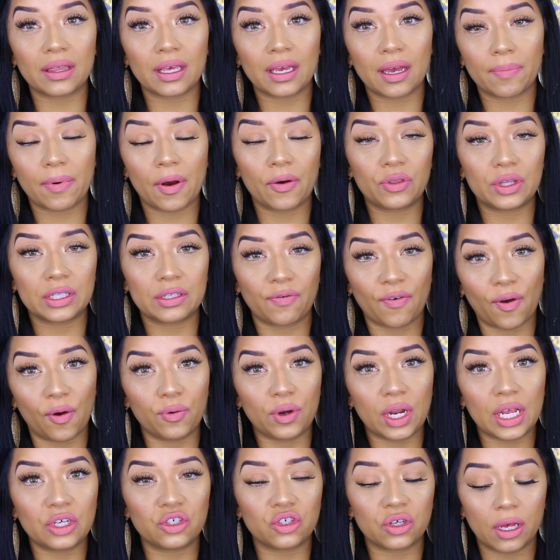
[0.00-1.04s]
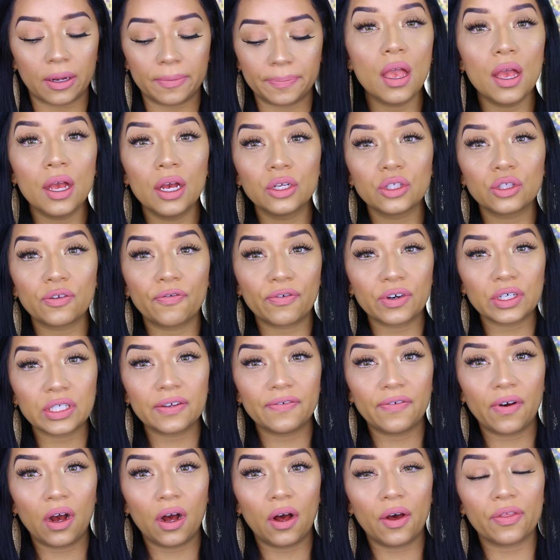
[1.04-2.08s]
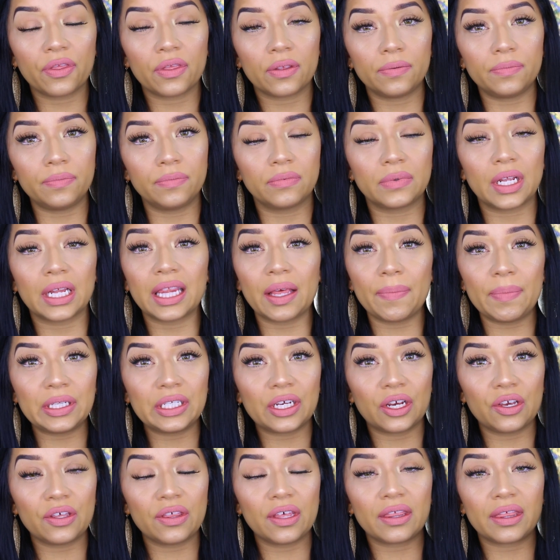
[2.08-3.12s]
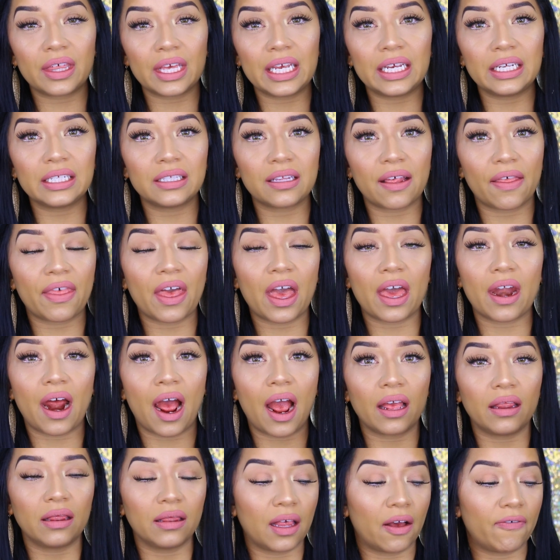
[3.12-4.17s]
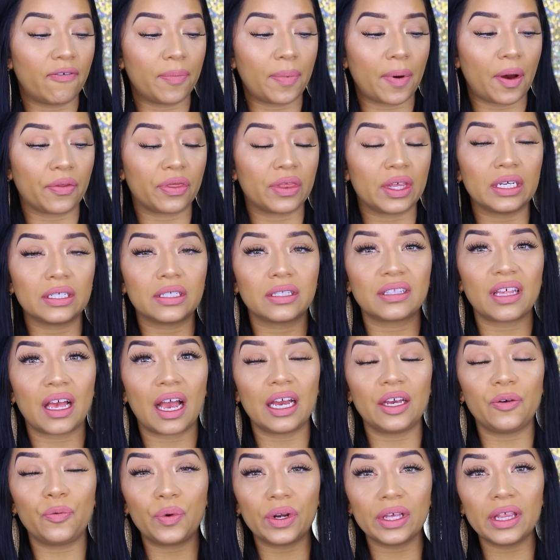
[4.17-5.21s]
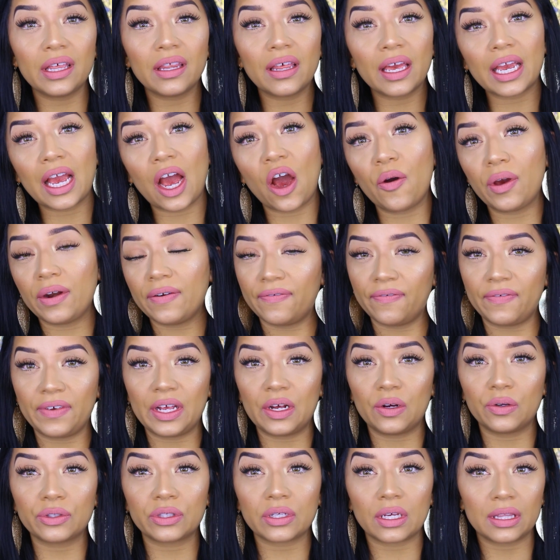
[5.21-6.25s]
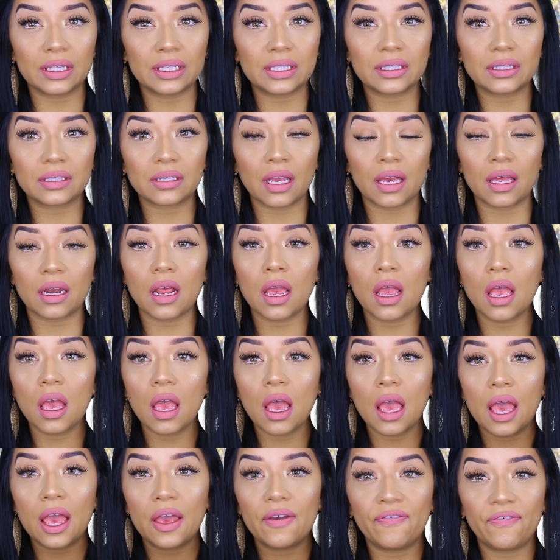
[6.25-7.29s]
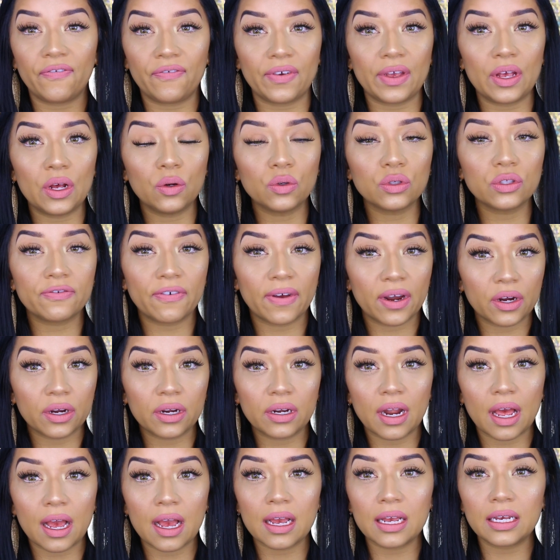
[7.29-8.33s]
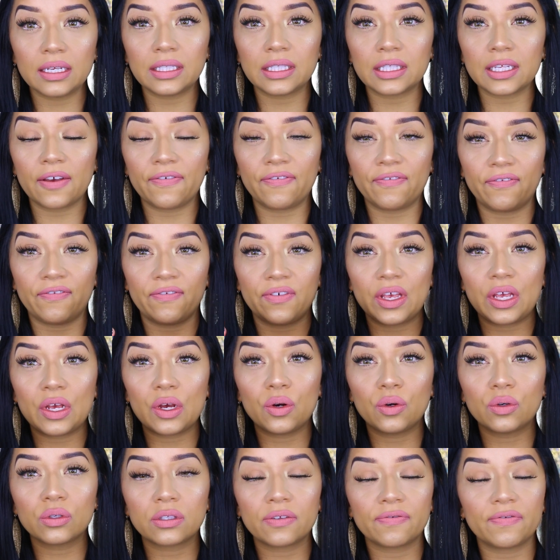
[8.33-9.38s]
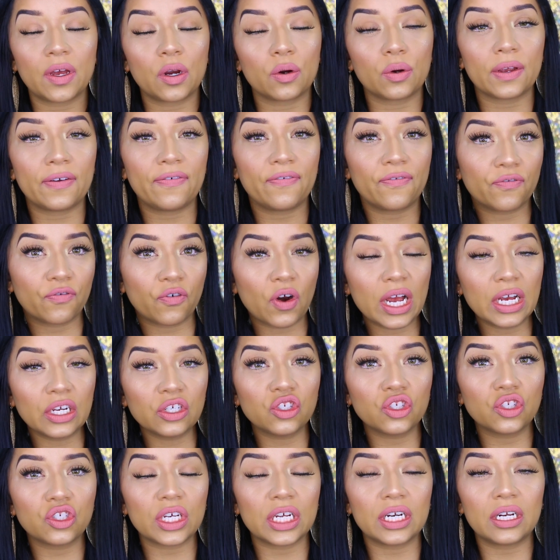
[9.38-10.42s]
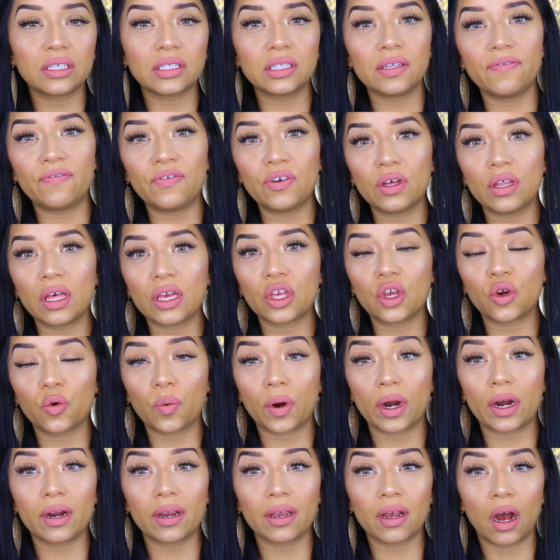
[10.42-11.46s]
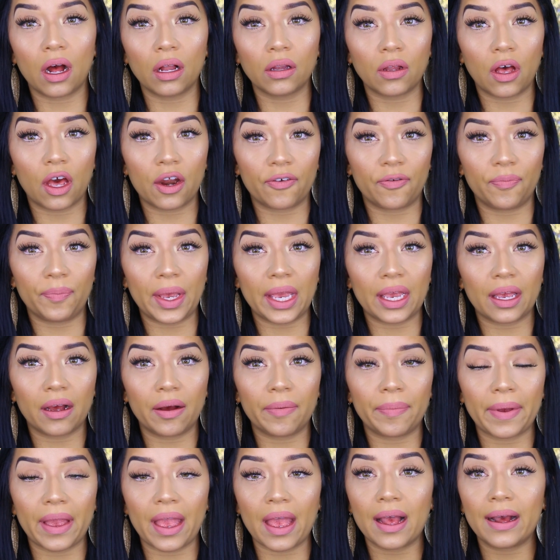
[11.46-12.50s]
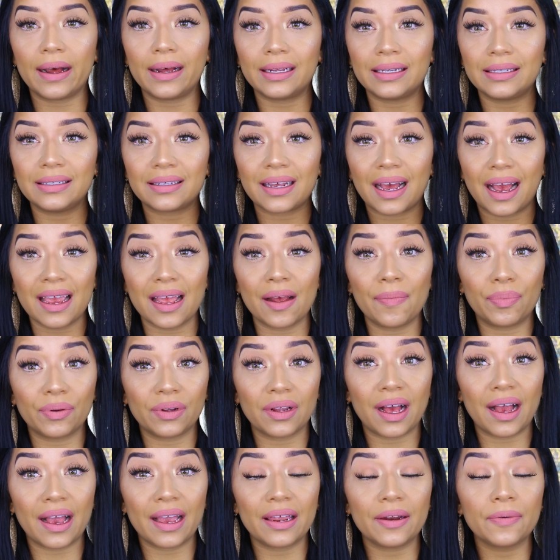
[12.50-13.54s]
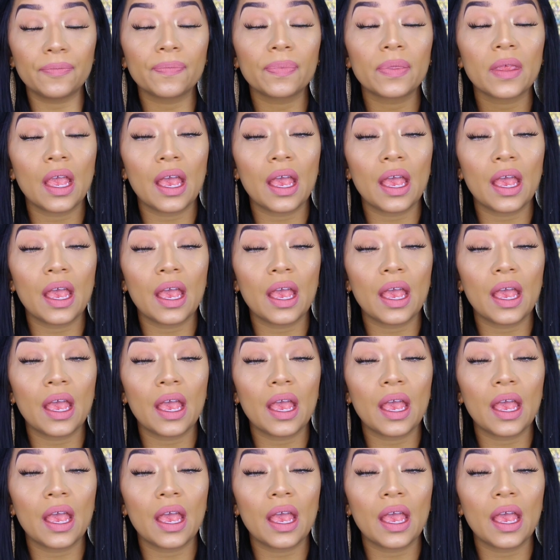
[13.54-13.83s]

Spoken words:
think about this foundation. So first of all, let me tell you the things that I love about this. I really like how it feels on the skin. It feels very nice. It feels very fresh. It doesn't feel like you're wearing a lot of makeup, and I applied